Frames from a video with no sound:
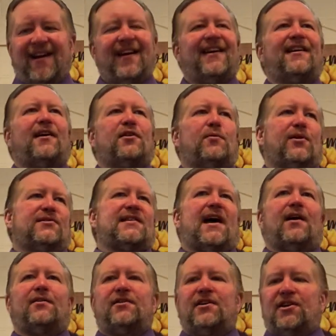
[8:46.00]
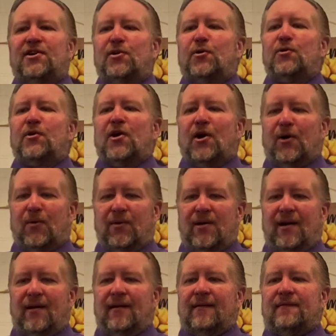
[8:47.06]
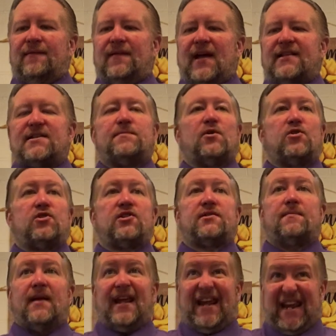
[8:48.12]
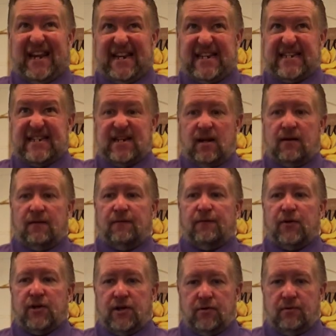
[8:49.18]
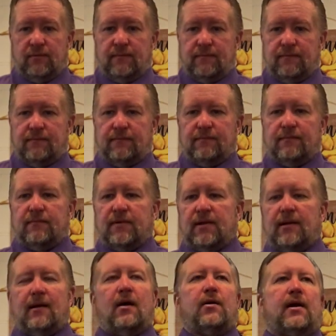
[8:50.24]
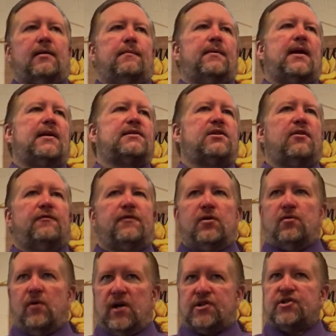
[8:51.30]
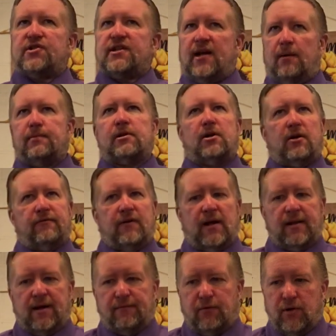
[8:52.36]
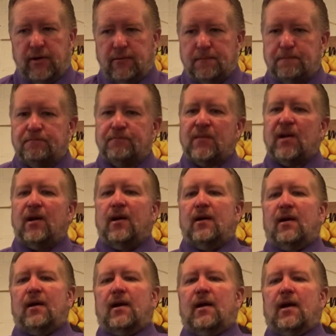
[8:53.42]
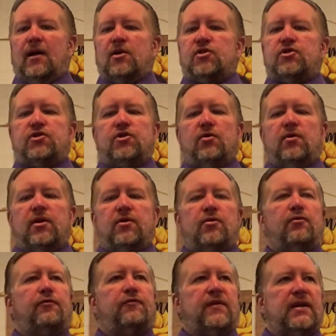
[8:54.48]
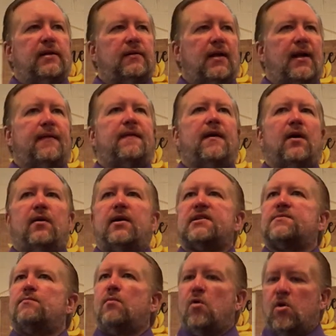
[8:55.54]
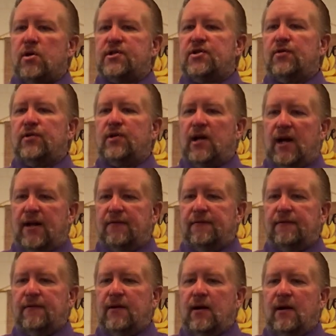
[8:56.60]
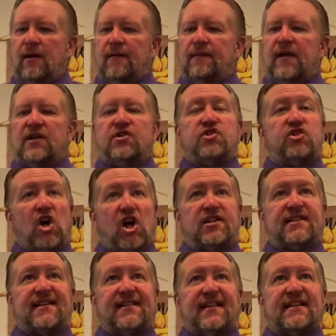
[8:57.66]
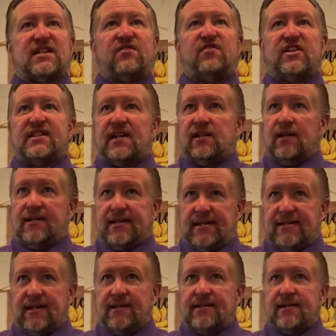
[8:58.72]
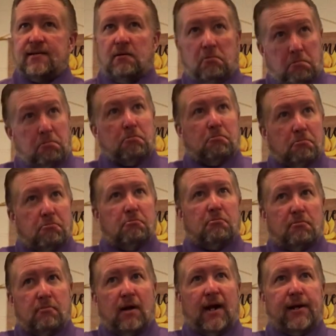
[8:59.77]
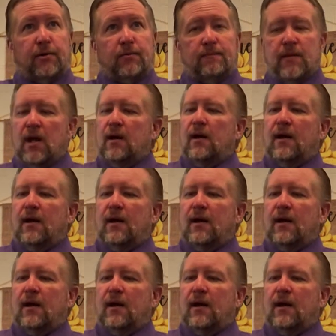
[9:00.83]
In other words, how do you know that spiritualism is for you? Okay, let me ask you a few questions to help clarify that for you. Do you feel like there is more to life than just this physical existence? I do.